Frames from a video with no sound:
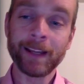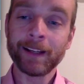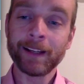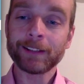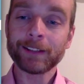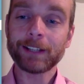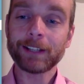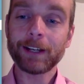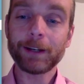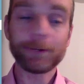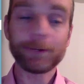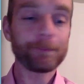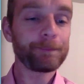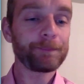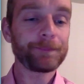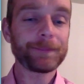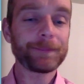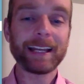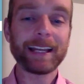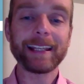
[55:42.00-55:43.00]
So
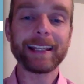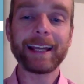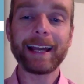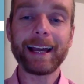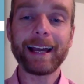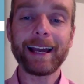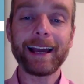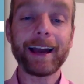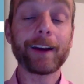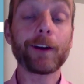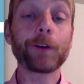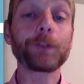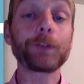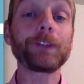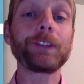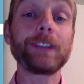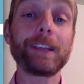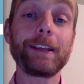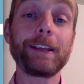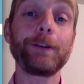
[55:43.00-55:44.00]
take care, and I'll
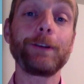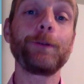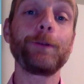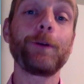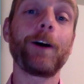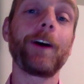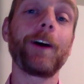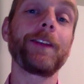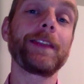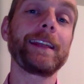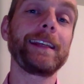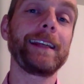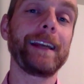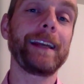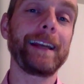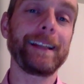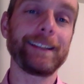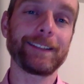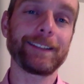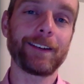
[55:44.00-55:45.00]
see you on the
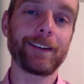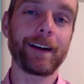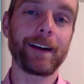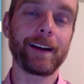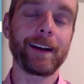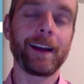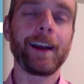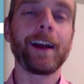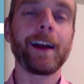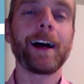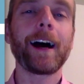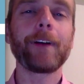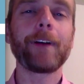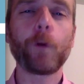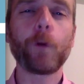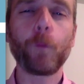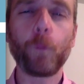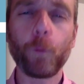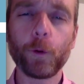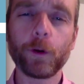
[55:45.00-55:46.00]
inside. Have a
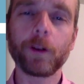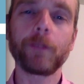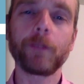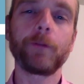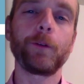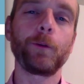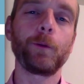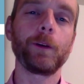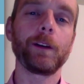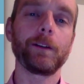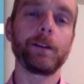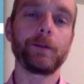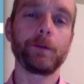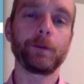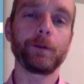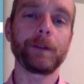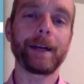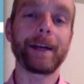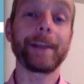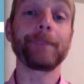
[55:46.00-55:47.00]
wonderful, wonderful
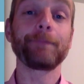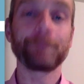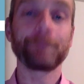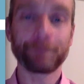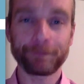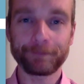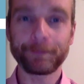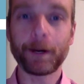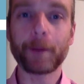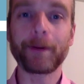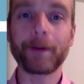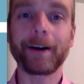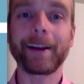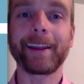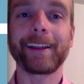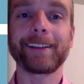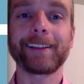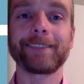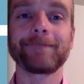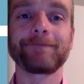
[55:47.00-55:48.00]
day. Bye-bye.